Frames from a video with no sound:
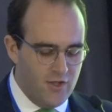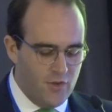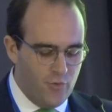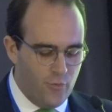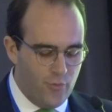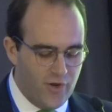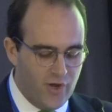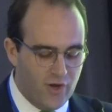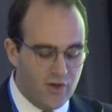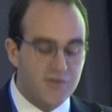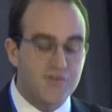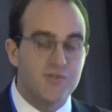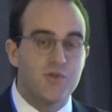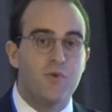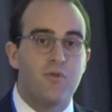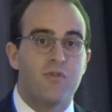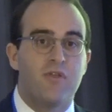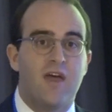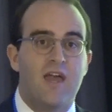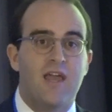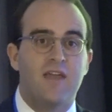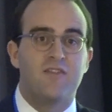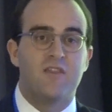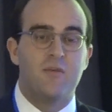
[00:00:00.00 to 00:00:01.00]
We also
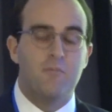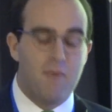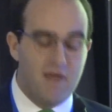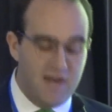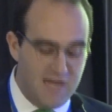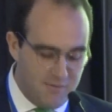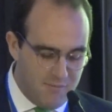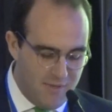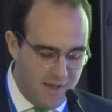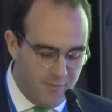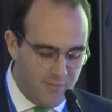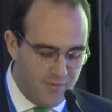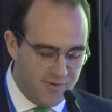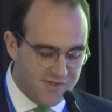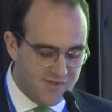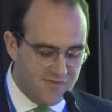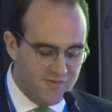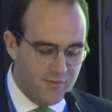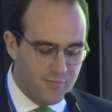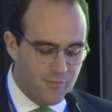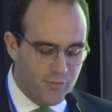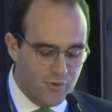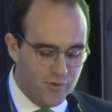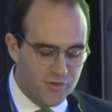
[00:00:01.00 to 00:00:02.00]
thank the many members of
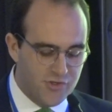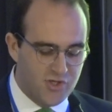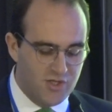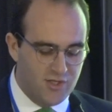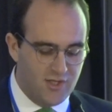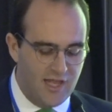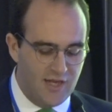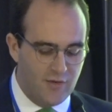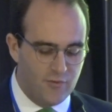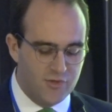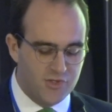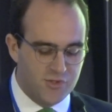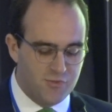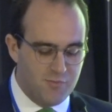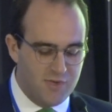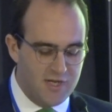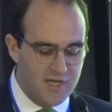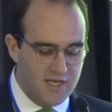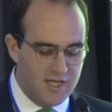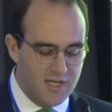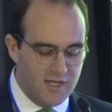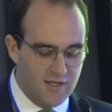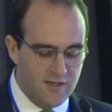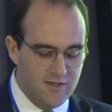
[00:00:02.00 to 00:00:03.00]
the Persian language
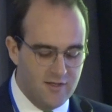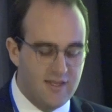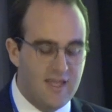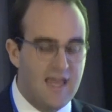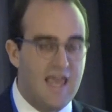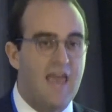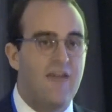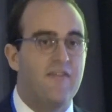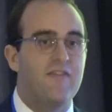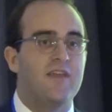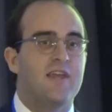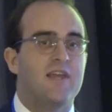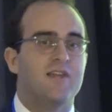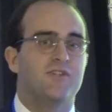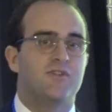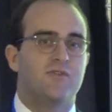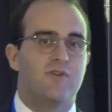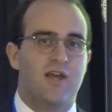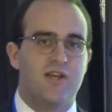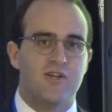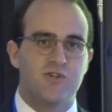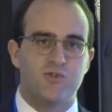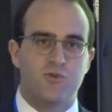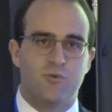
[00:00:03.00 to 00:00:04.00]
media and the
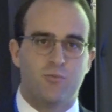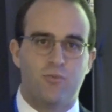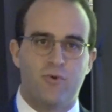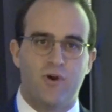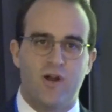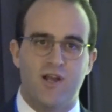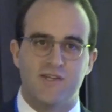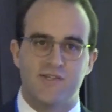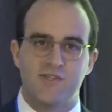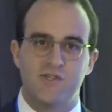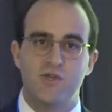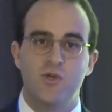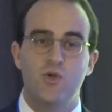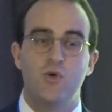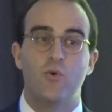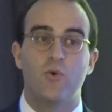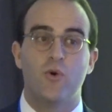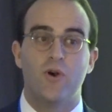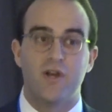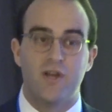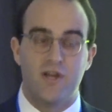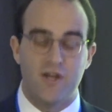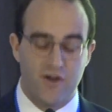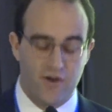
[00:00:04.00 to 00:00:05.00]
international press who
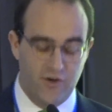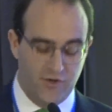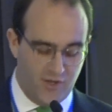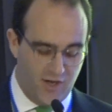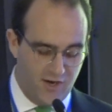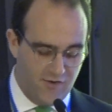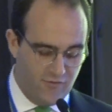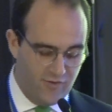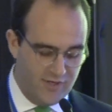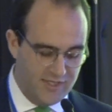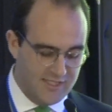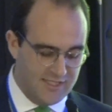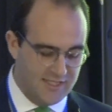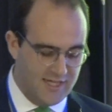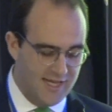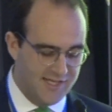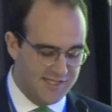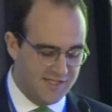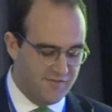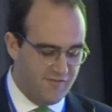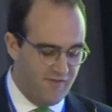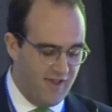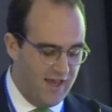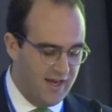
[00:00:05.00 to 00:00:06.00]
are here covering today's
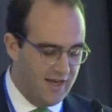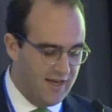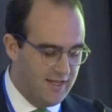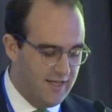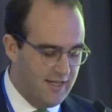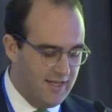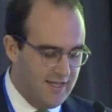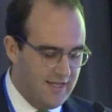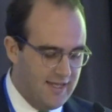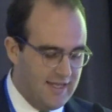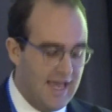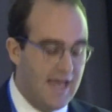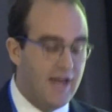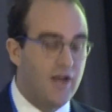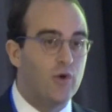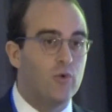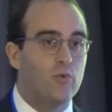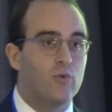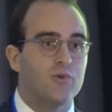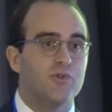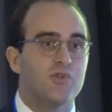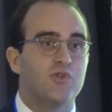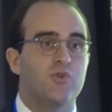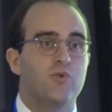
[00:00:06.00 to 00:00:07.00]
event and who
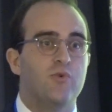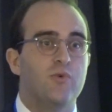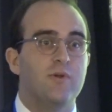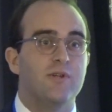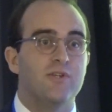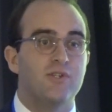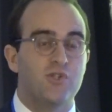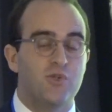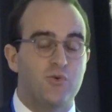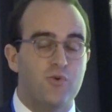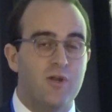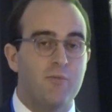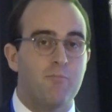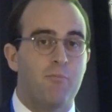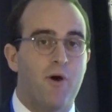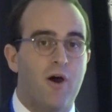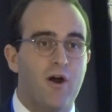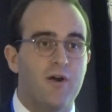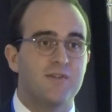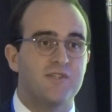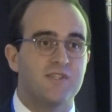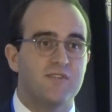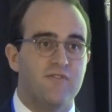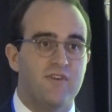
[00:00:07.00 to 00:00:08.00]
will stream
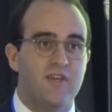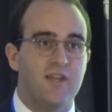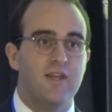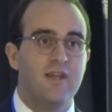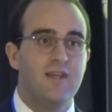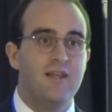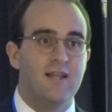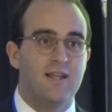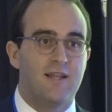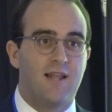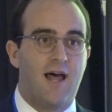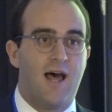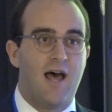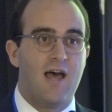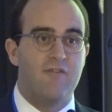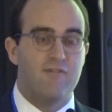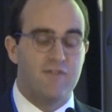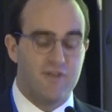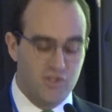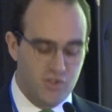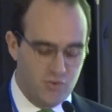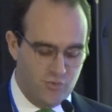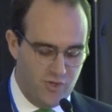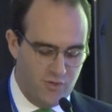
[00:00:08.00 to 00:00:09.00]
parts of it live
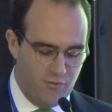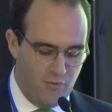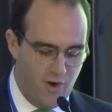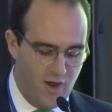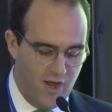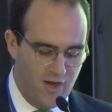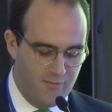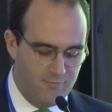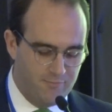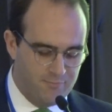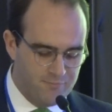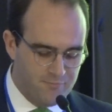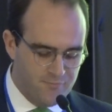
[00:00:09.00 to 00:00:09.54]
into Iran.